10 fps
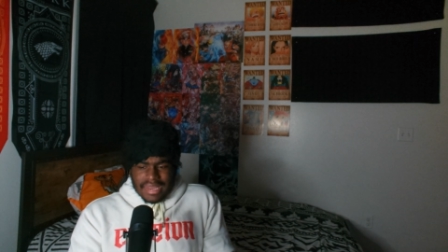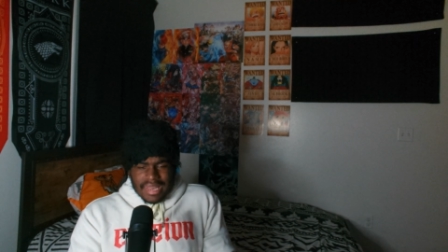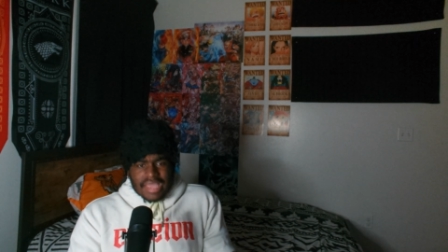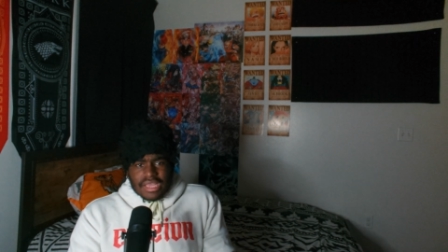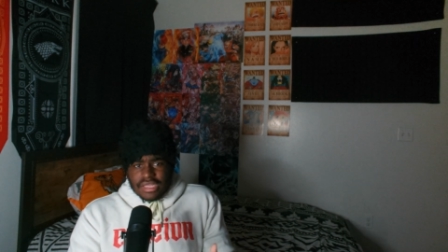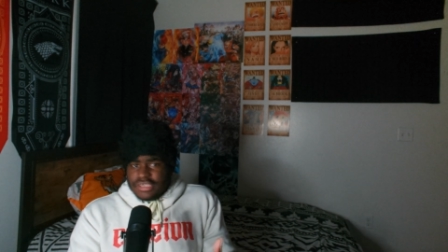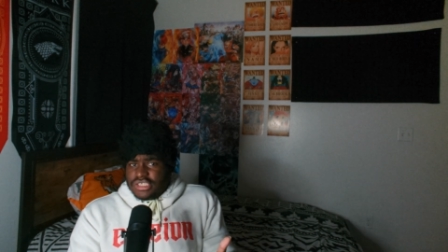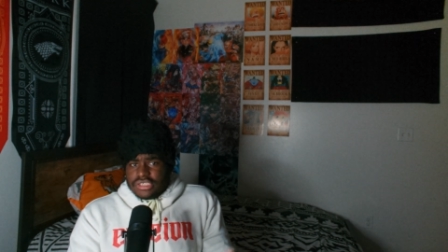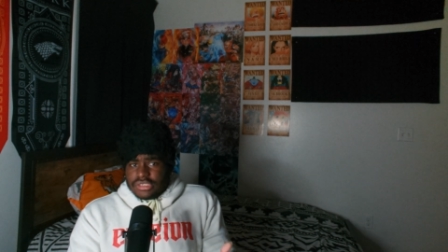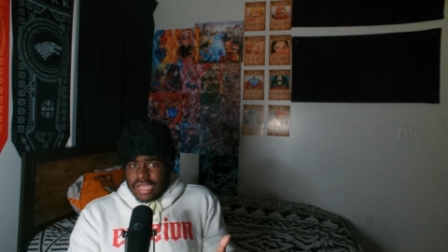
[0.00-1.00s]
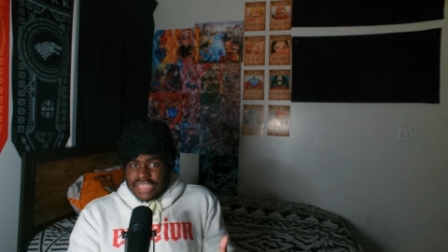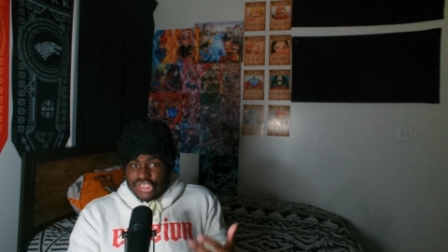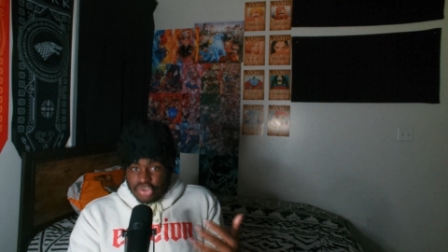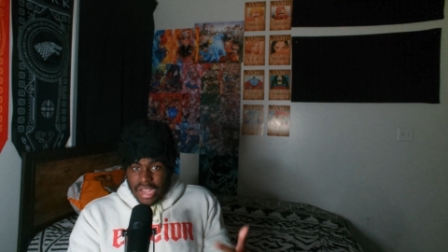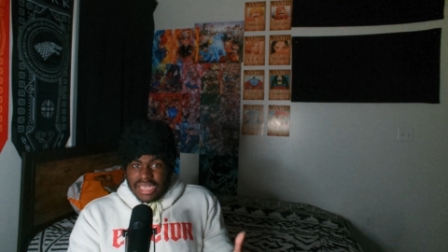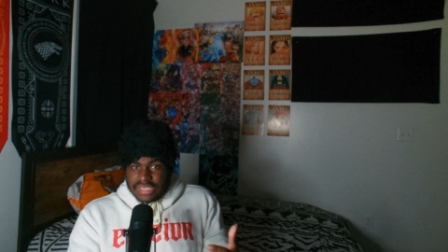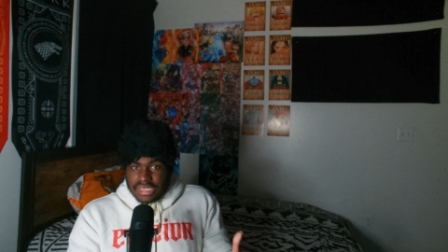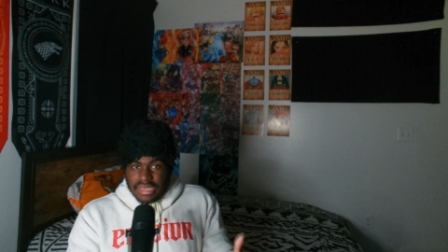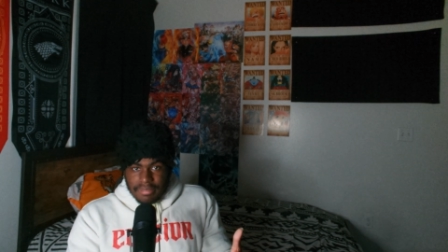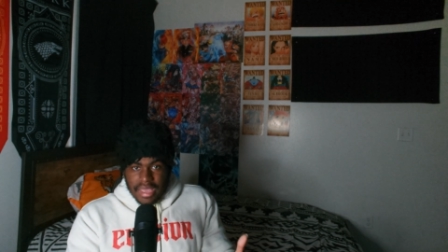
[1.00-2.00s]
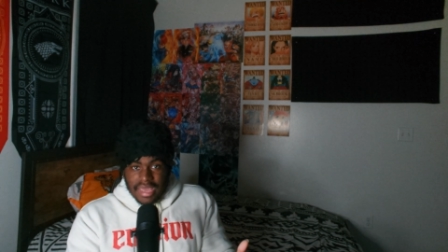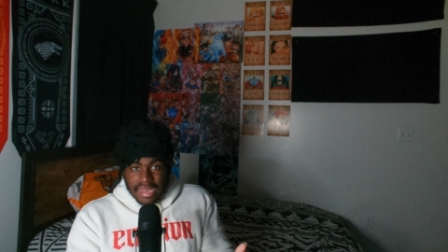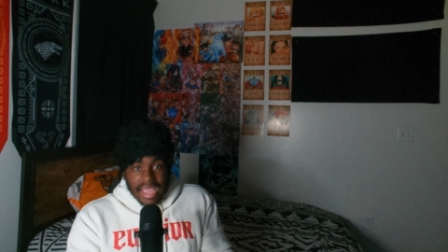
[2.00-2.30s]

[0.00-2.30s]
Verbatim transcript: like just like drastically bad. Like,